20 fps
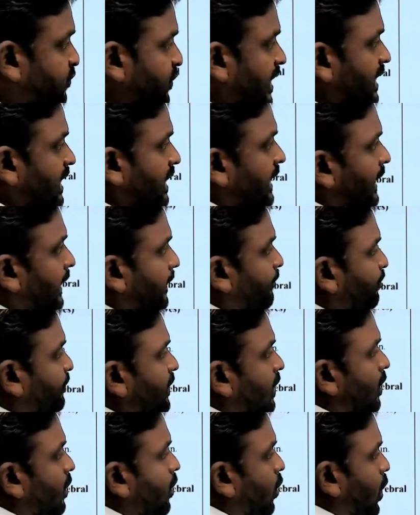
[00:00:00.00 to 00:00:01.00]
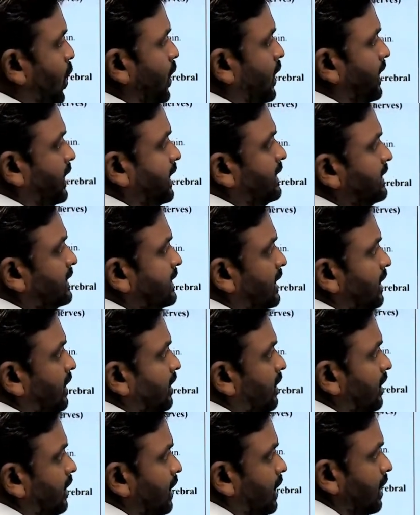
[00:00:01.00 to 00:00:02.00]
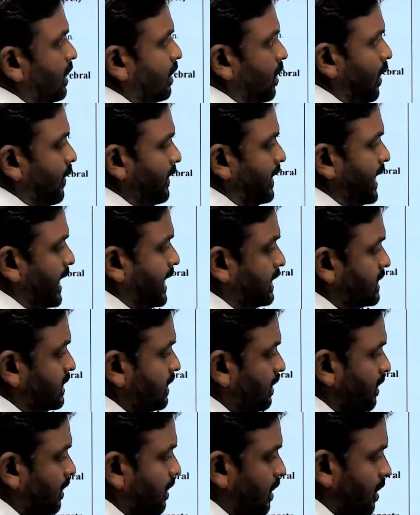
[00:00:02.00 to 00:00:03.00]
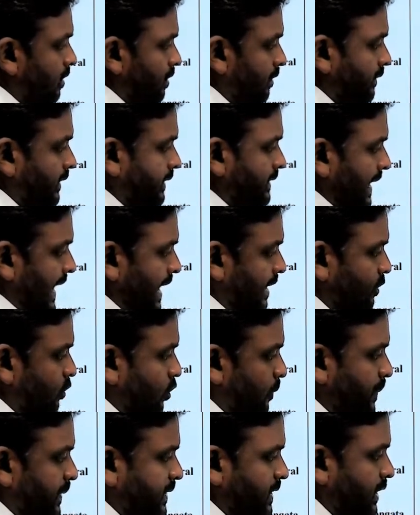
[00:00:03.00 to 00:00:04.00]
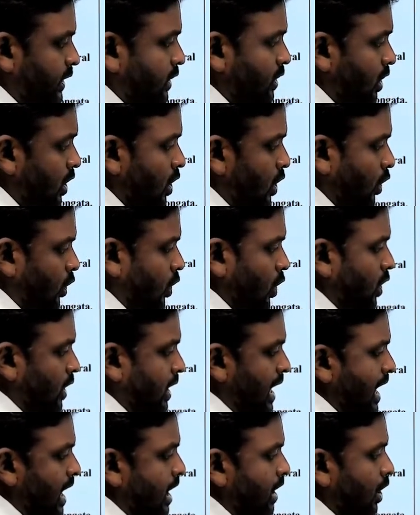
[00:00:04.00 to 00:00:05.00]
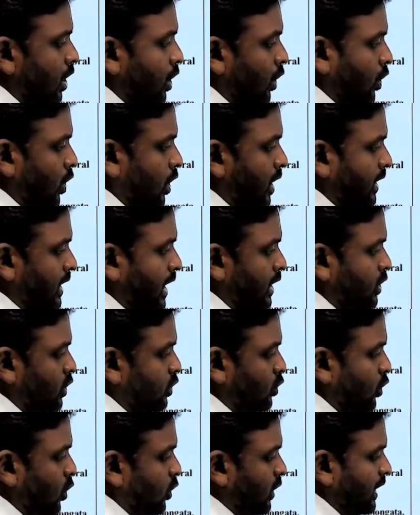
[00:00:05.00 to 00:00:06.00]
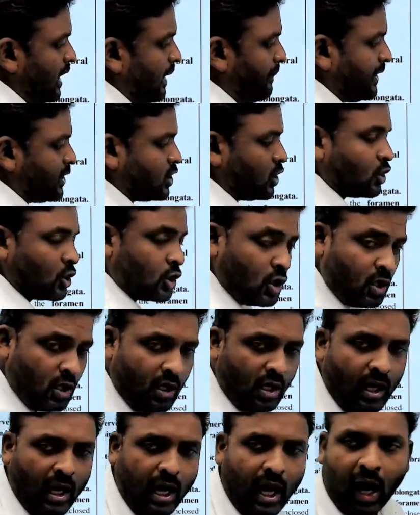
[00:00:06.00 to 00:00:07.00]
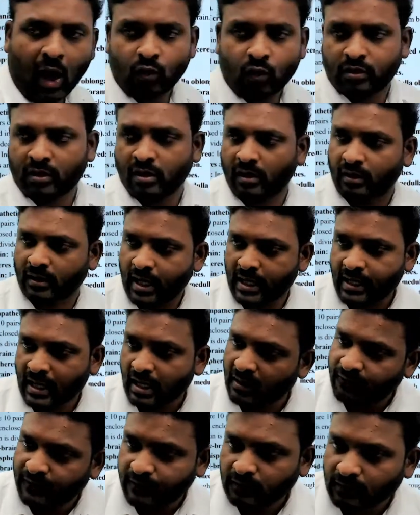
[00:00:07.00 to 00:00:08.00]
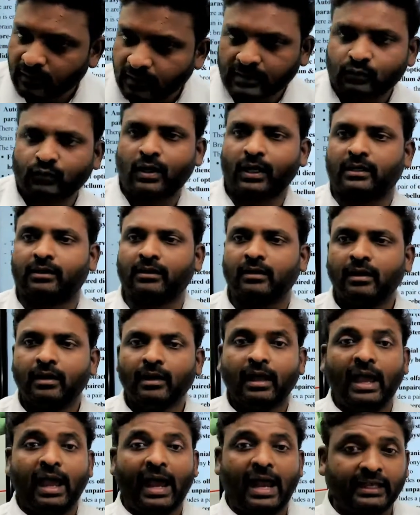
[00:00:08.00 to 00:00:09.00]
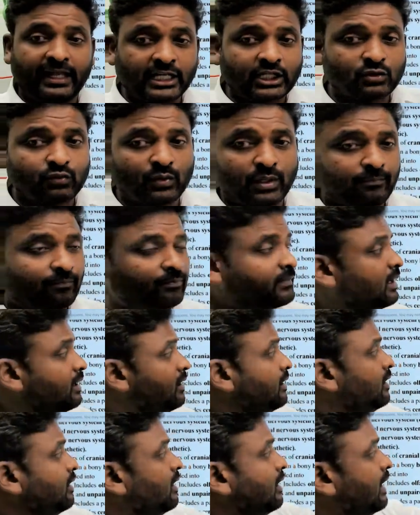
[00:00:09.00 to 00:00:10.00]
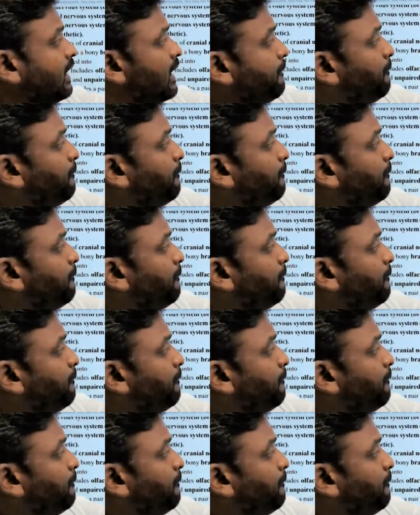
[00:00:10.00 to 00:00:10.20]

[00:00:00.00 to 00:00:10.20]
finally, ovaries, oviduct, ovisac opens into cloaca, cloaca to cloacal aperture to out. Correct, all of you? This is what. And next one, a